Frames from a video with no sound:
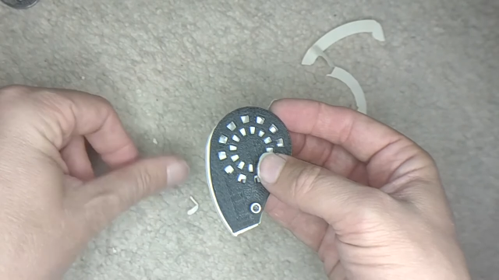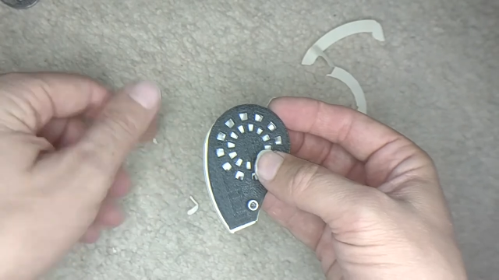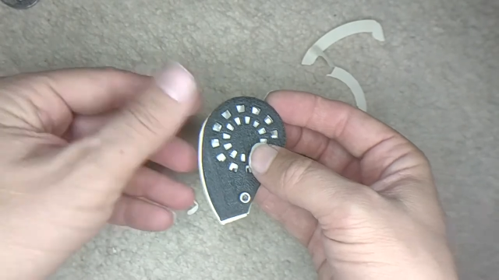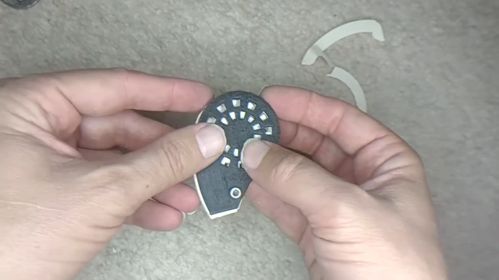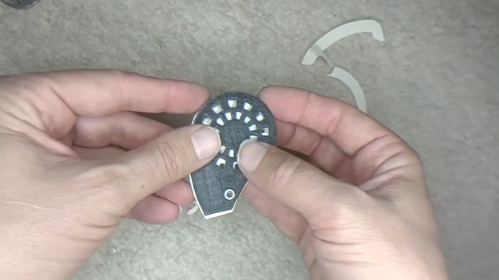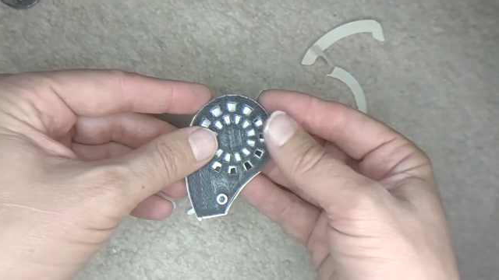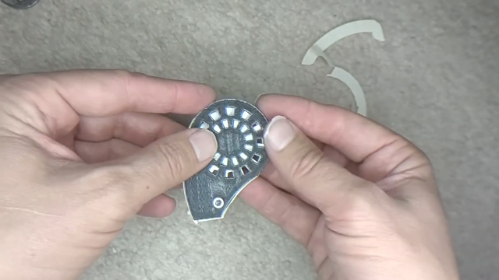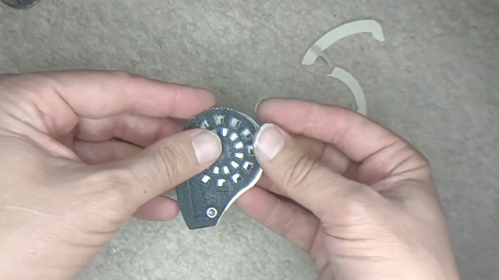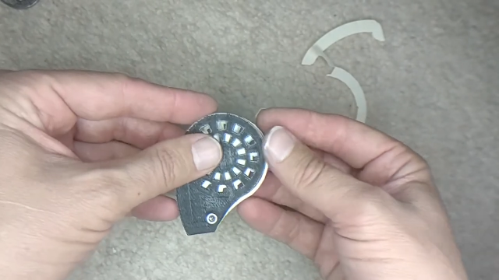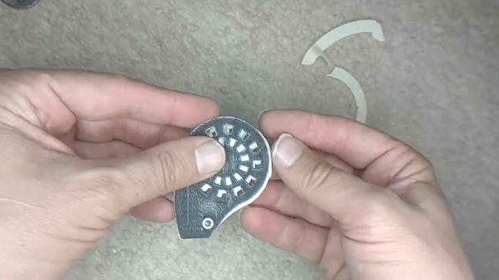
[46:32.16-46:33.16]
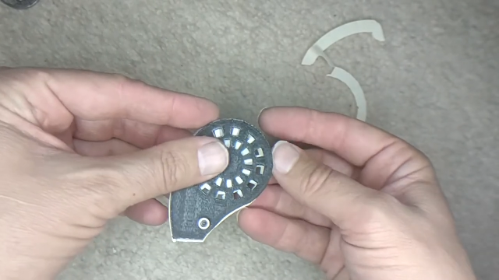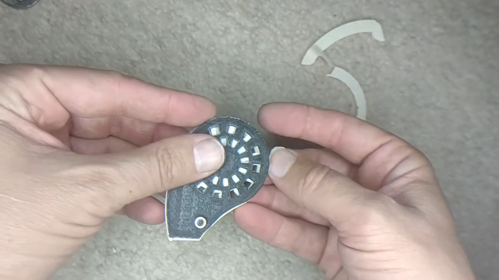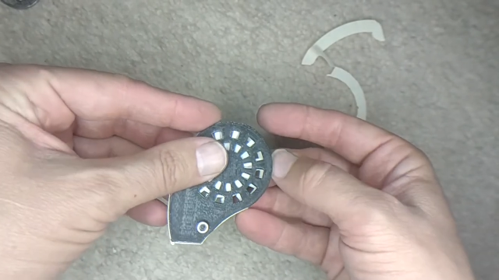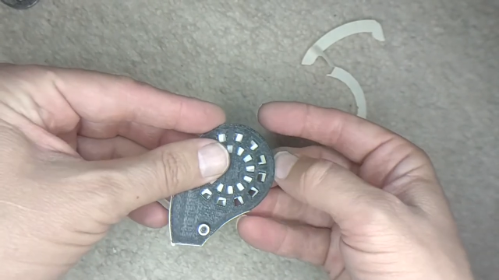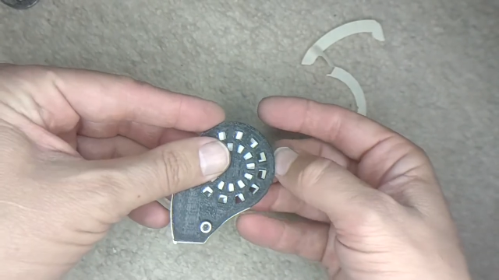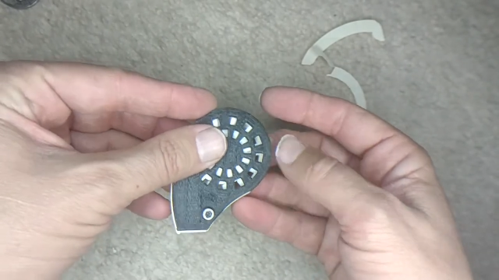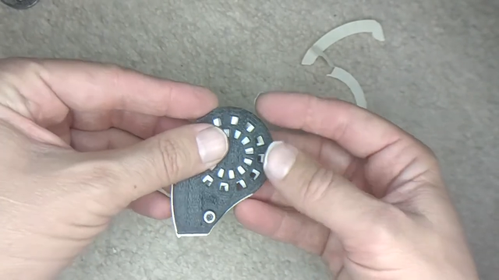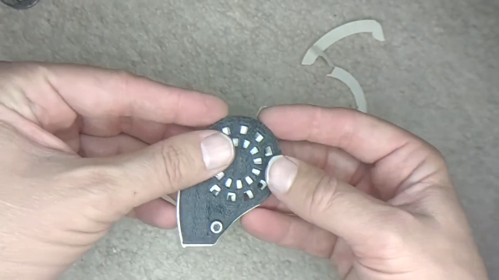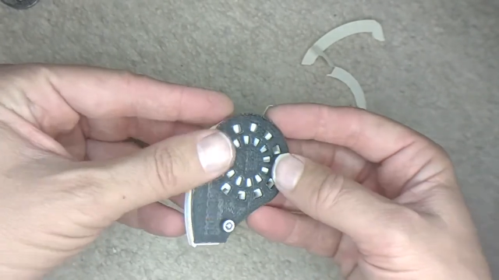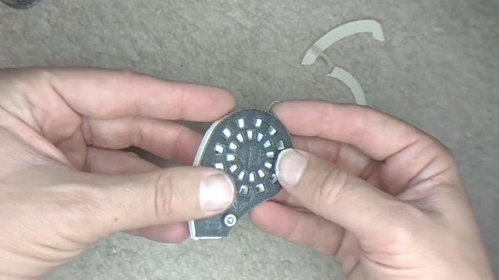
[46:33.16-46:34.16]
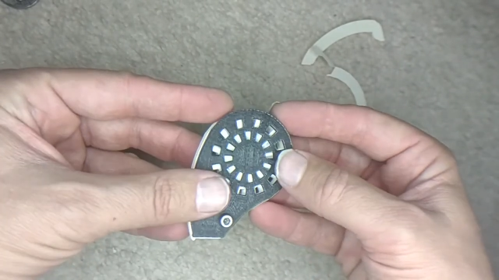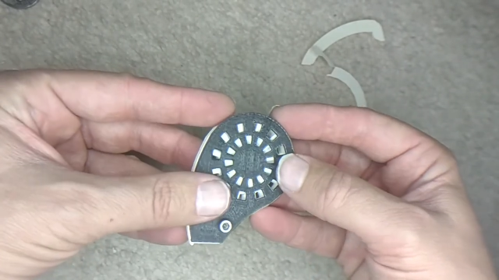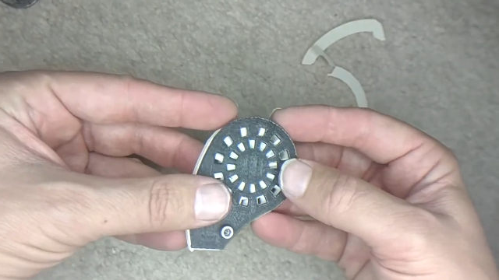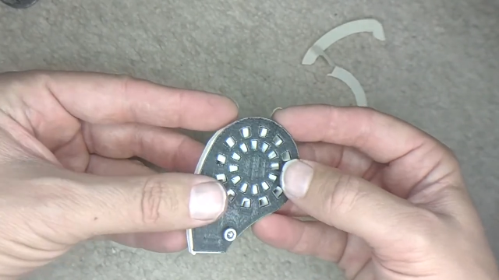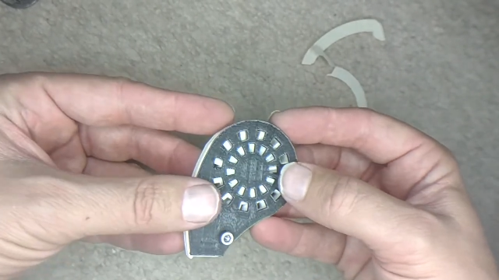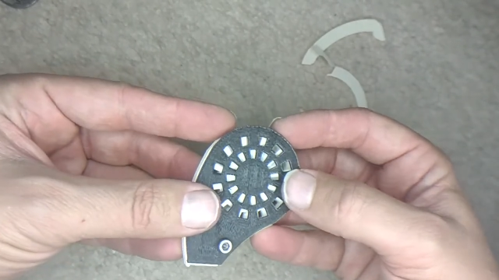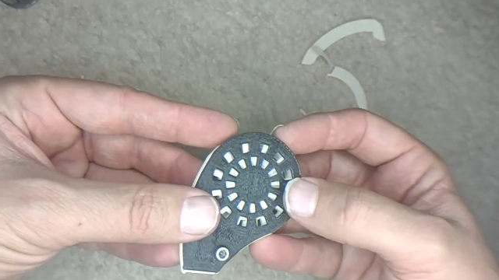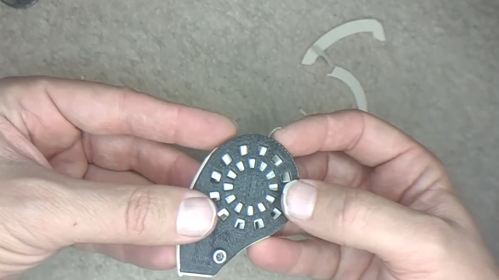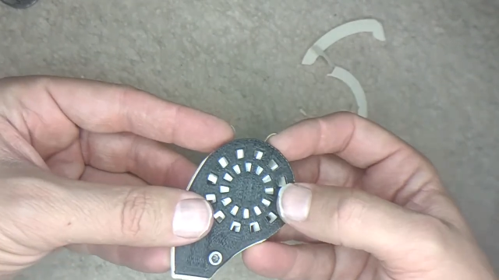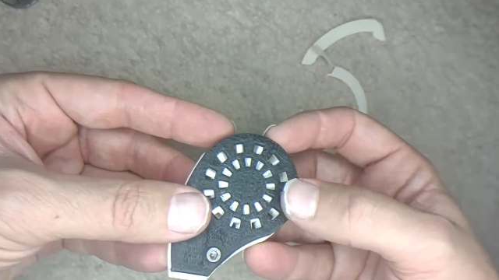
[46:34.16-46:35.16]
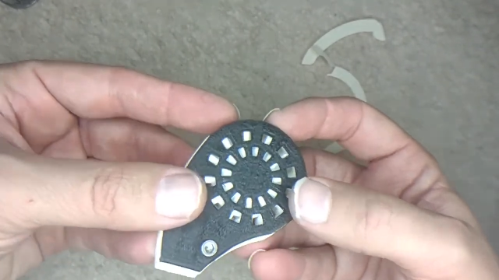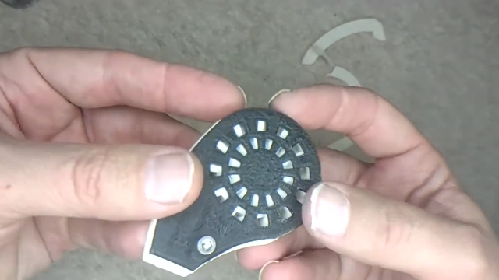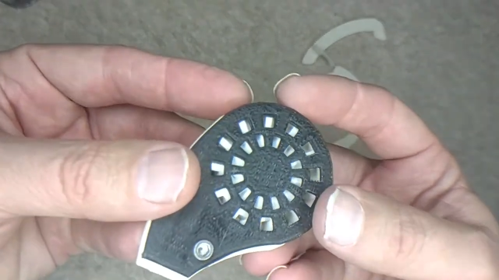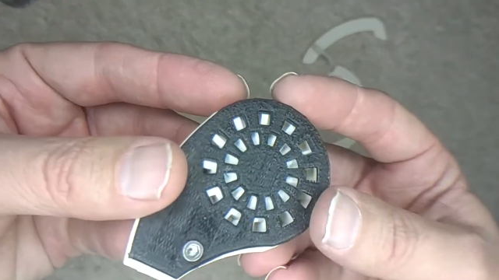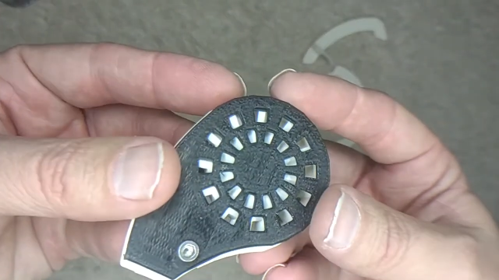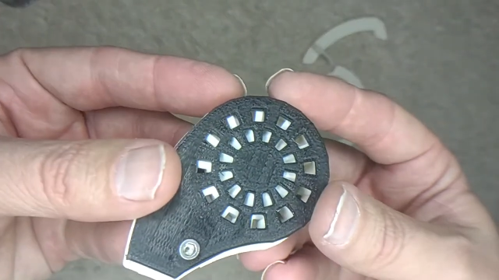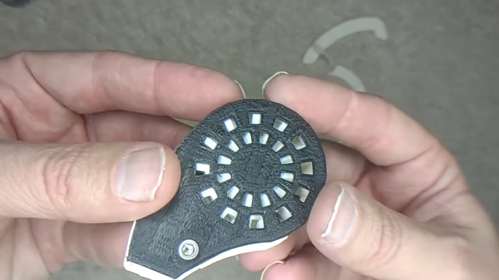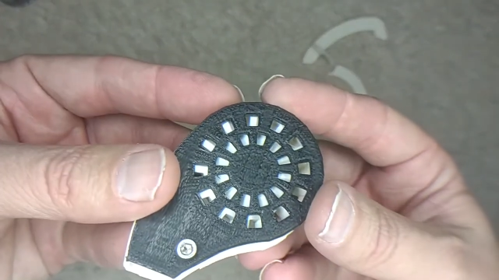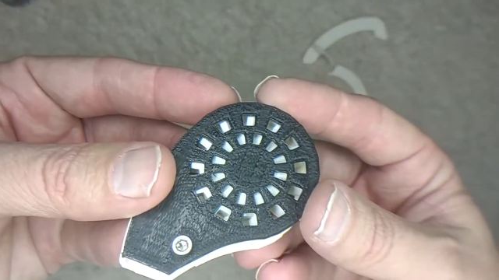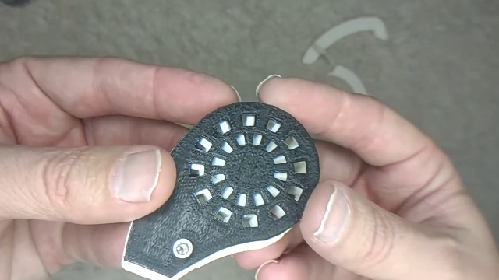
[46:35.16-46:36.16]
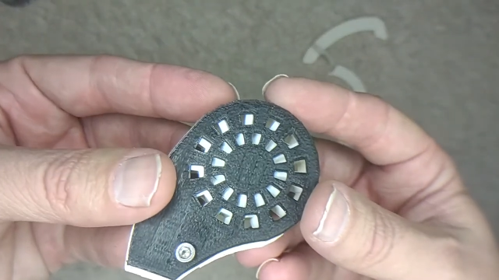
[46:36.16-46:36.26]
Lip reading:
No face is visible, so there are no lips to read.